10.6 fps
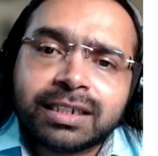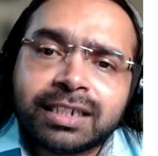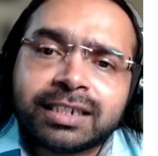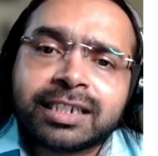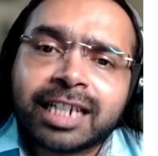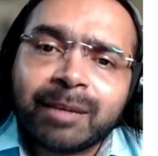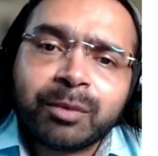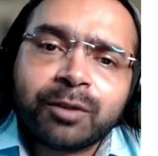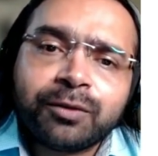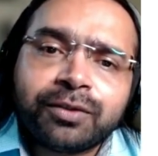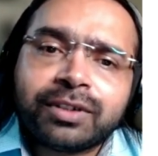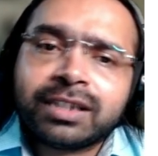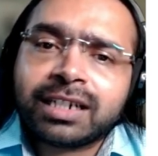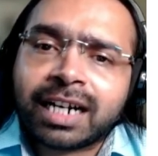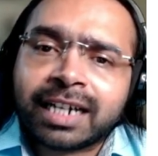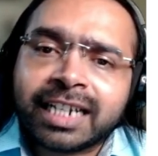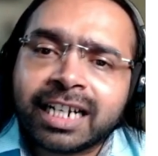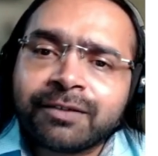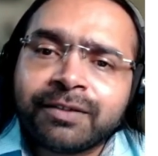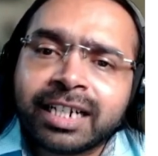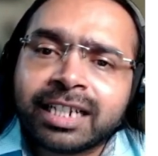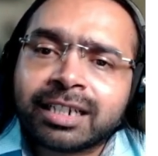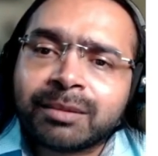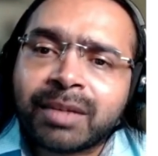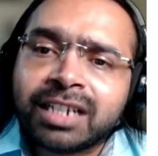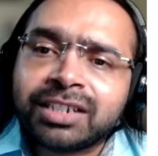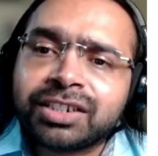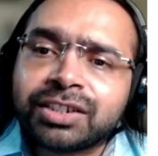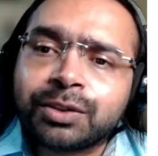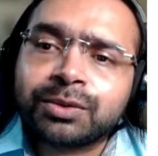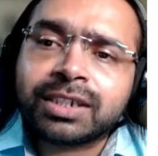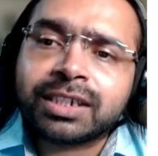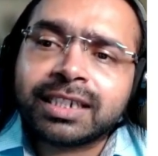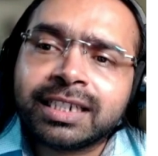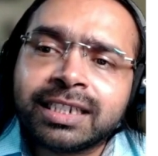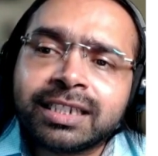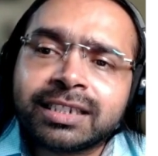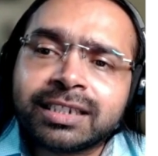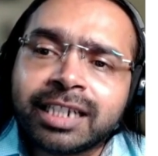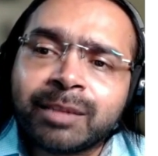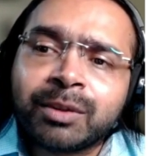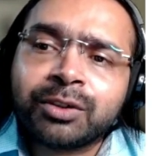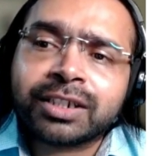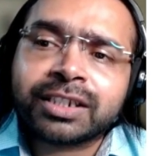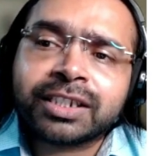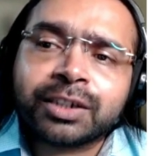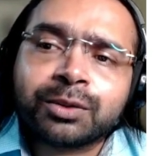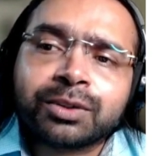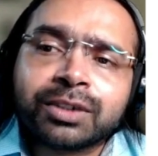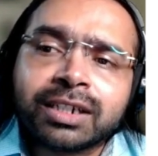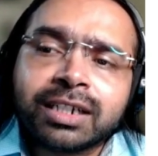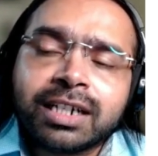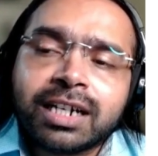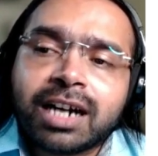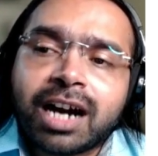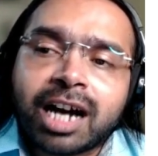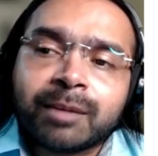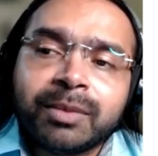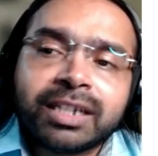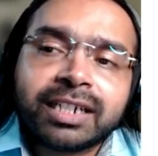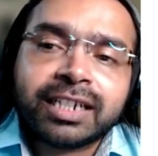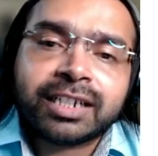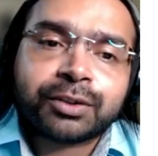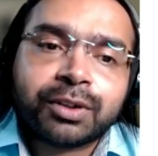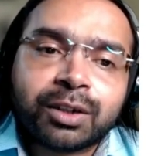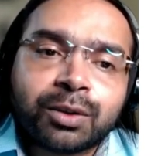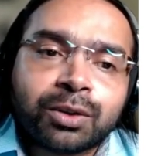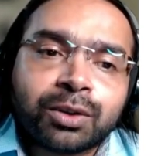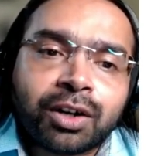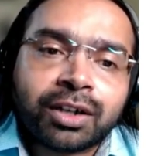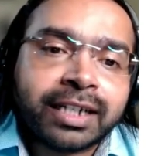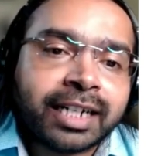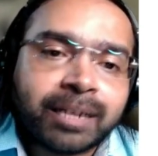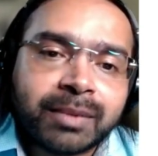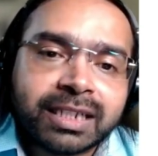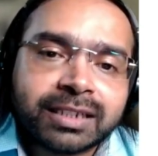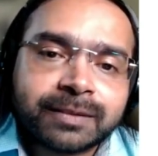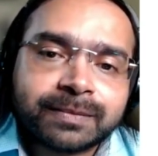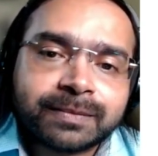It's a type of attack where a malicious user is able to execute arbitrary SQL code on a database.